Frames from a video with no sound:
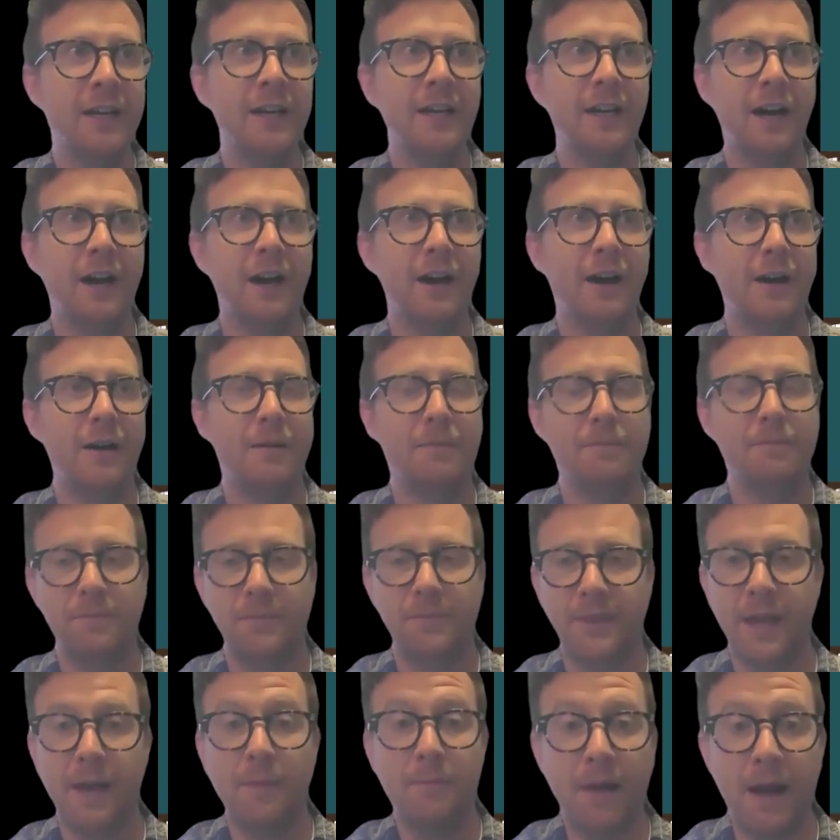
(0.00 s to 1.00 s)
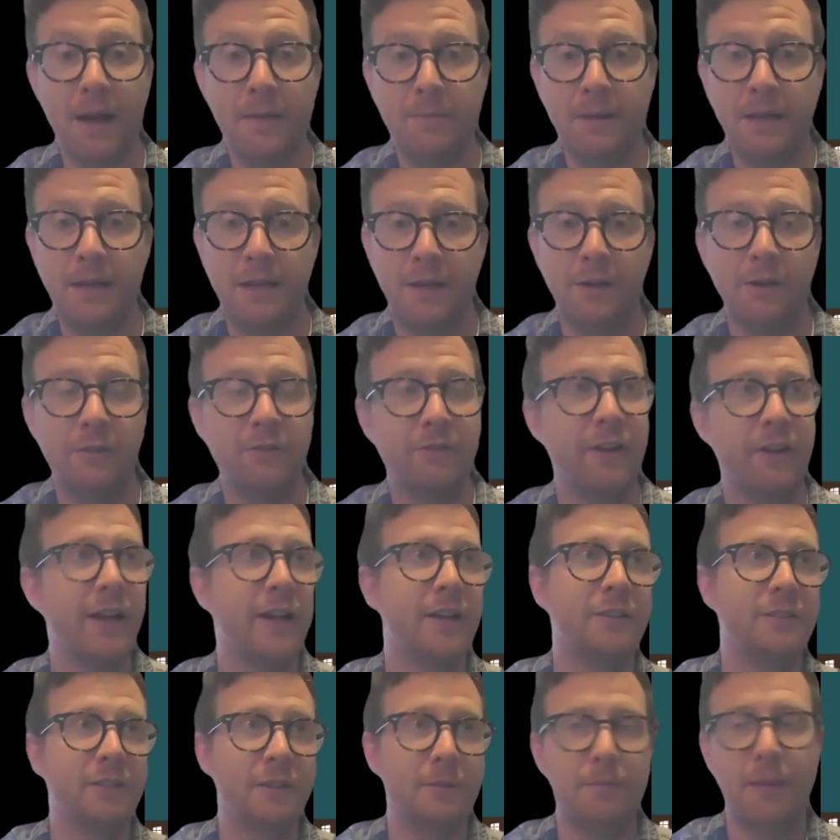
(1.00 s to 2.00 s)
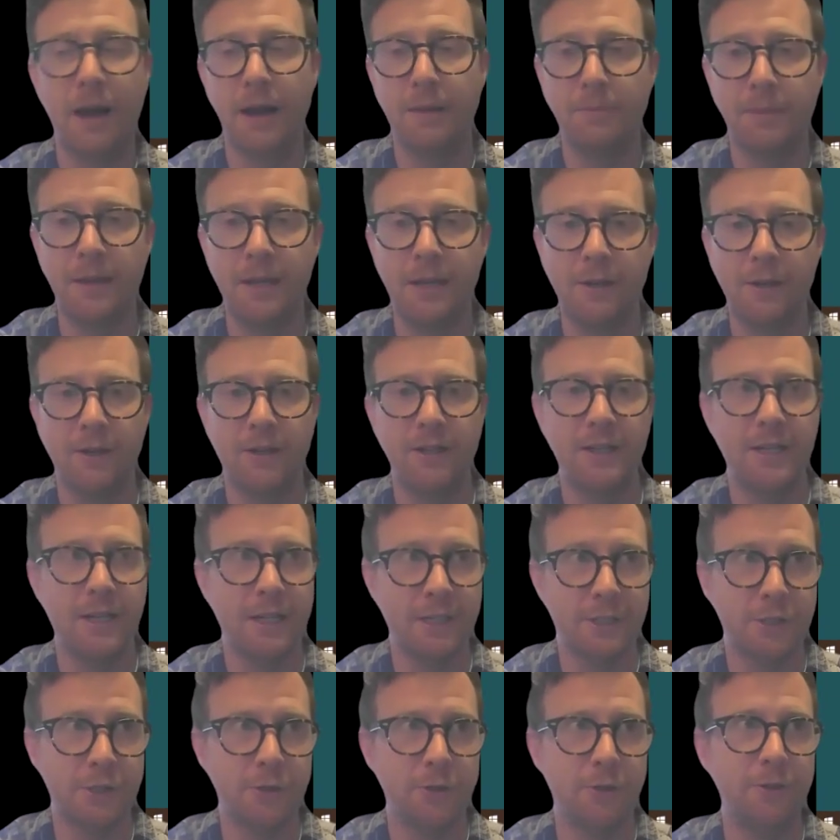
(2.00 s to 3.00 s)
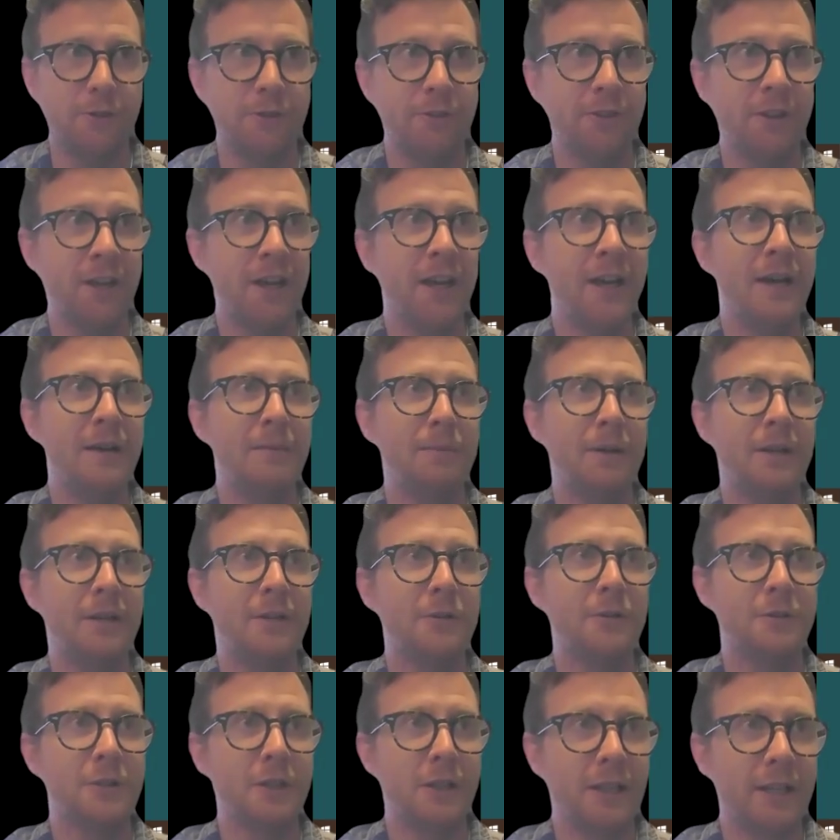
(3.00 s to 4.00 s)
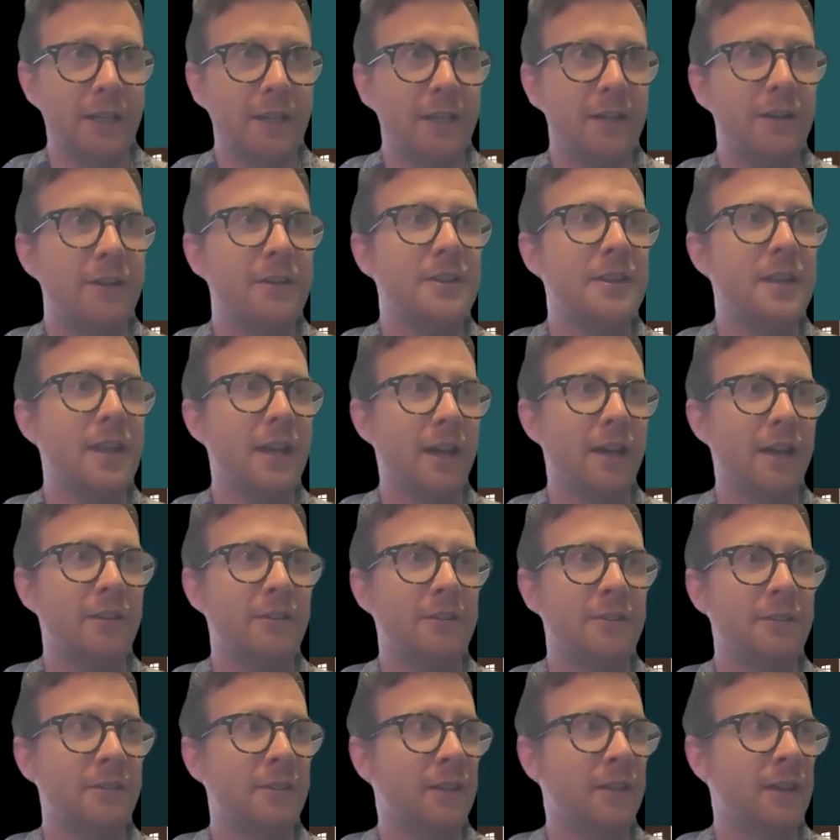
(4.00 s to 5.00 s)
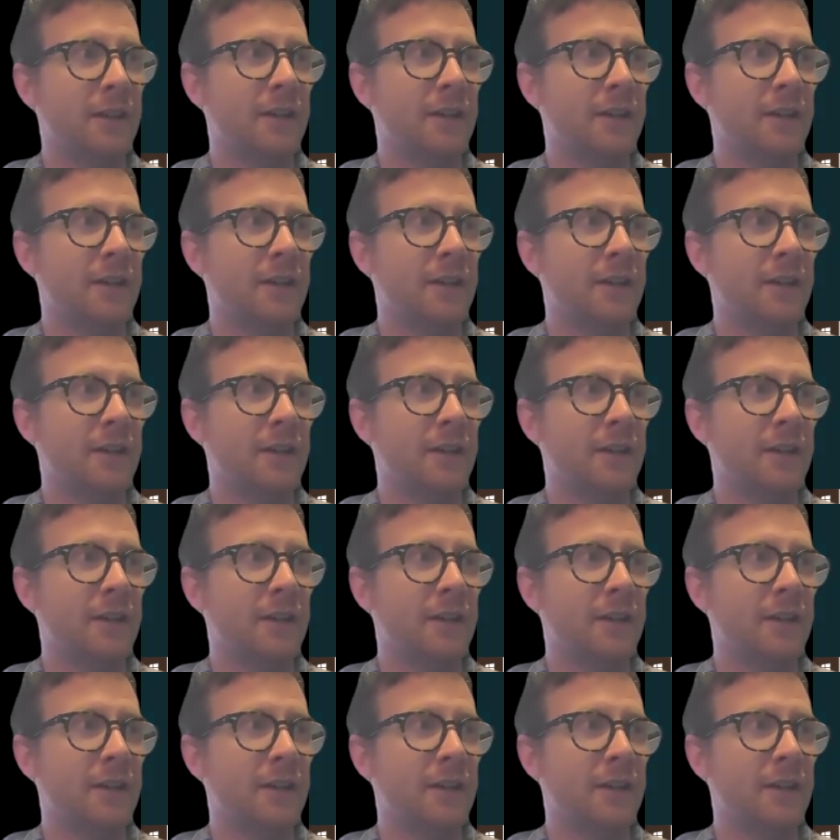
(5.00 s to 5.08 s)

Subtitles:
That might be your face, it might be your initials, but you'll click on this,